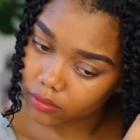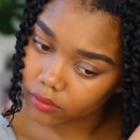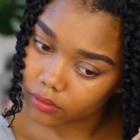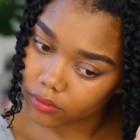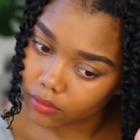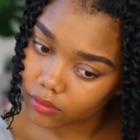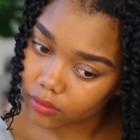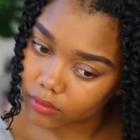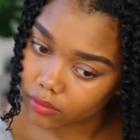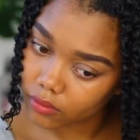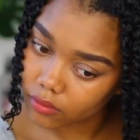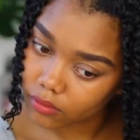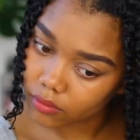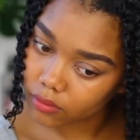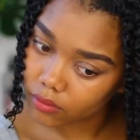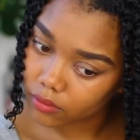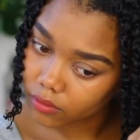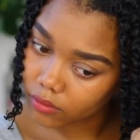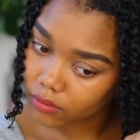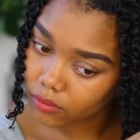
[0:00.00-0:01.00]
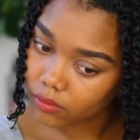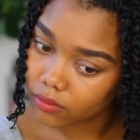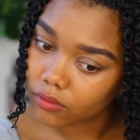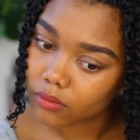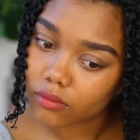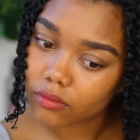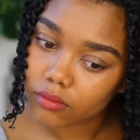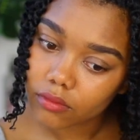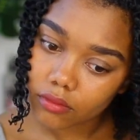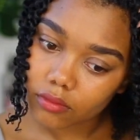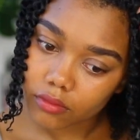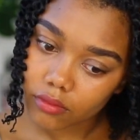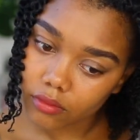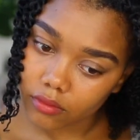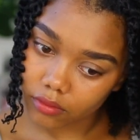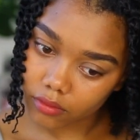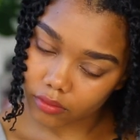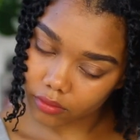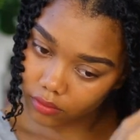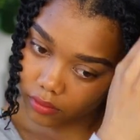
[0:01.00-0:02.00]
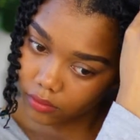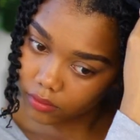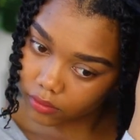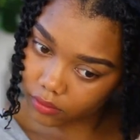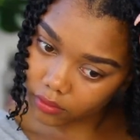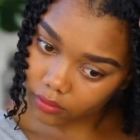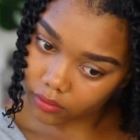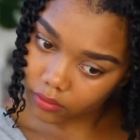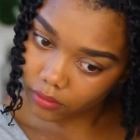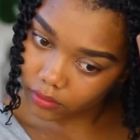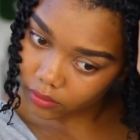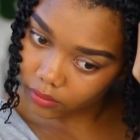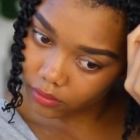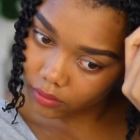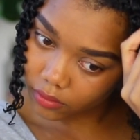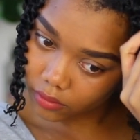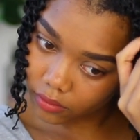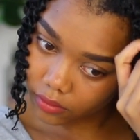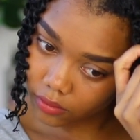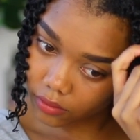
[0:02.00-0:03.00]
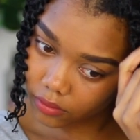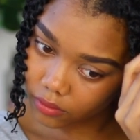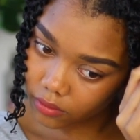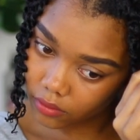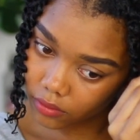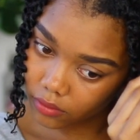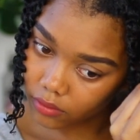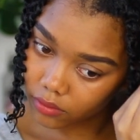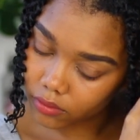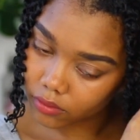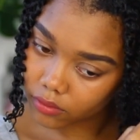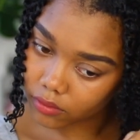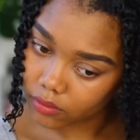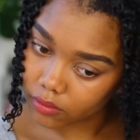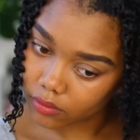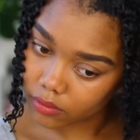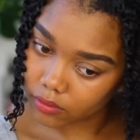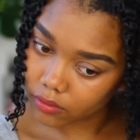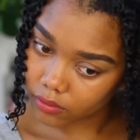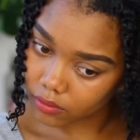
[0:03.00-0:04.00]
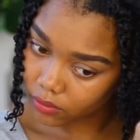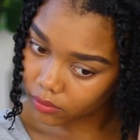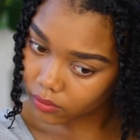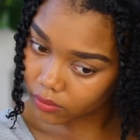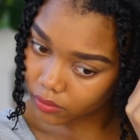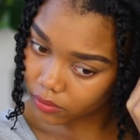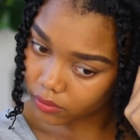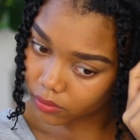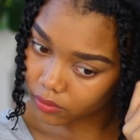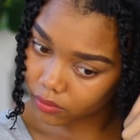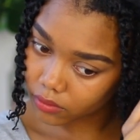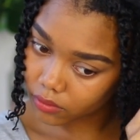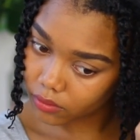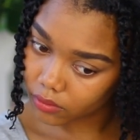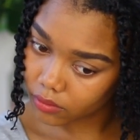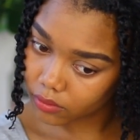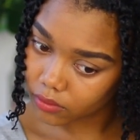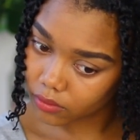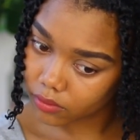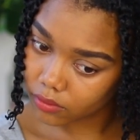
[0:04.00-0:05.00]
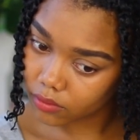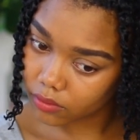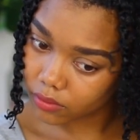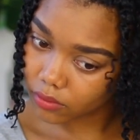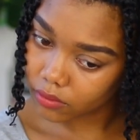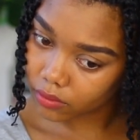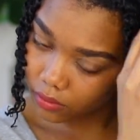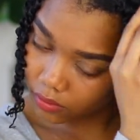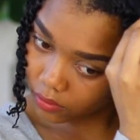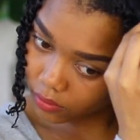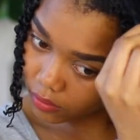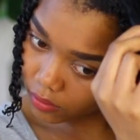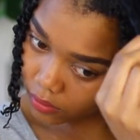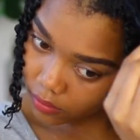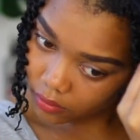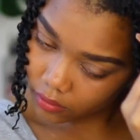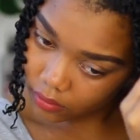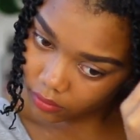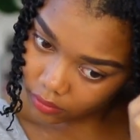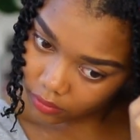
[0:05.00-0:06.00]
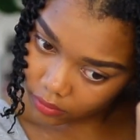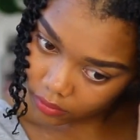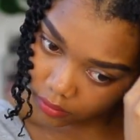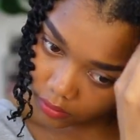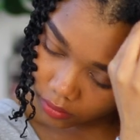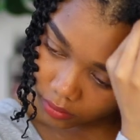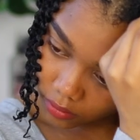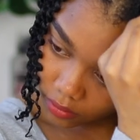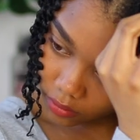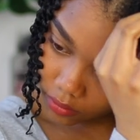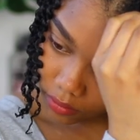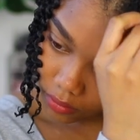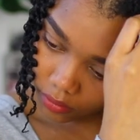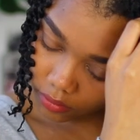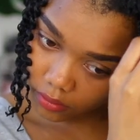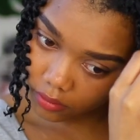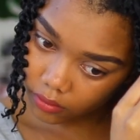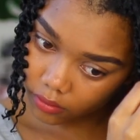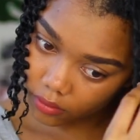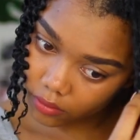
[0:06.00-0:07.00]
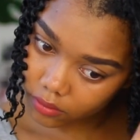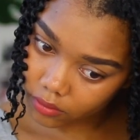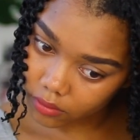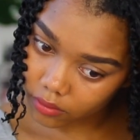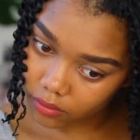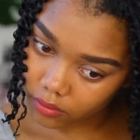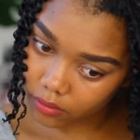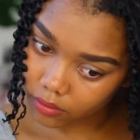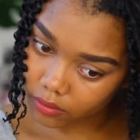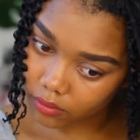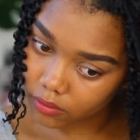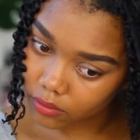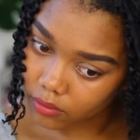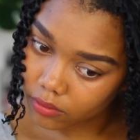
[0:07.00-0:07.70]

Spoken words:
[no speech]